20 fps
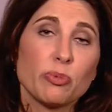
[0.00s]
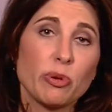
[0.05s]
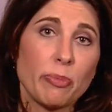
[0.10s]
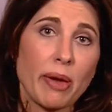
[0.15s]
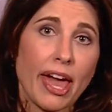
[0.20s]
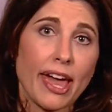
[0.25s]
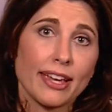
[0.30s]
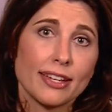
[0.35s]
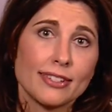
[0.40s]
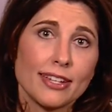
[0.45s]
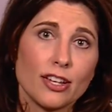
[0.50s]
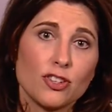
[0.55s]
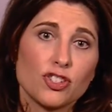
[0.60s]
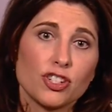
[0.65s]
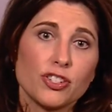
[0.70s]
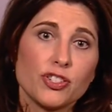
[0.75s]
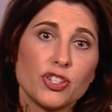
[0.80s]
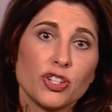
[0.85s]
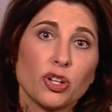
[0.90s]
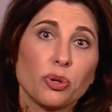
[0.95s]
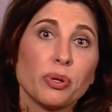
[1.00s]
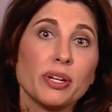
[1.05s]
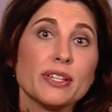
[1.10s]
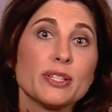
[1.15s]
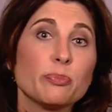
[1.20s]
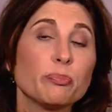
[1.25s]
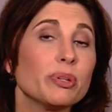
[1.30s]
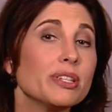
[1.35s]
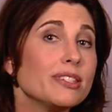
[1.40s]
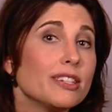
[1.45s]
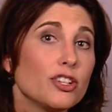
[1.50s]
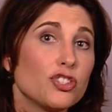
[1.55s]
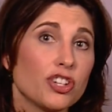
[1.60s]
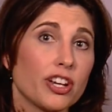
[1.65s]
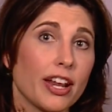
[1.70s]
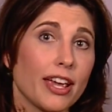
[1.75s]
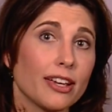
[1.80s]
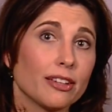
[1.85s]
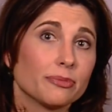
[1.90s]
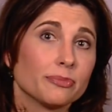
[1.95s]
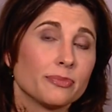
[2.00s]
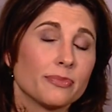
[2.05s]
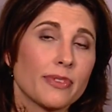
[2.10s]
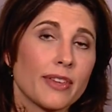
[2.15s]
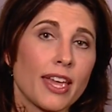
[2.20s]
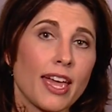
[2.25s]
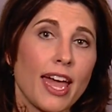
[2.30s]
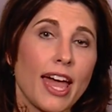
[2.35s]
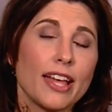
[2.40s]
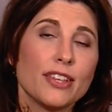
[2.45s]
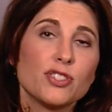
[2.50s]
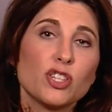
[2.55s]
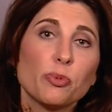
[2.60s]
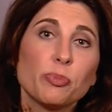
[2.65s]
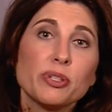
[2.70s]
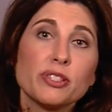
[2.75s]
should be paying attention to is positioning. And so